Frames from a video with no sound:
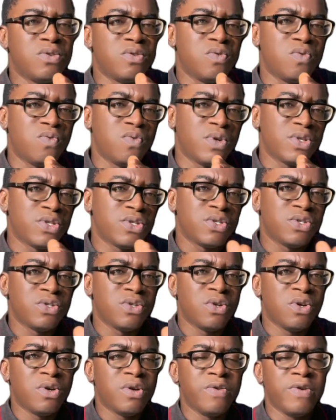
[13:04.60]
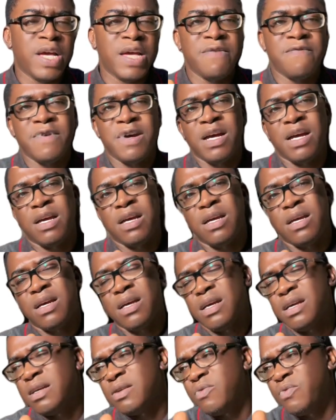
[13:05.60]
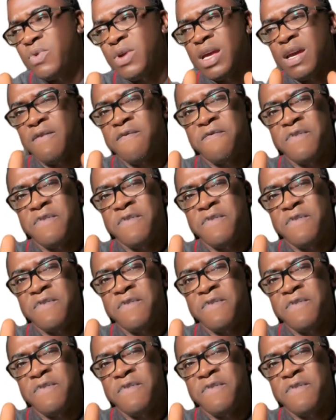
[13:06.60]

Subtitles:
whatsoever we are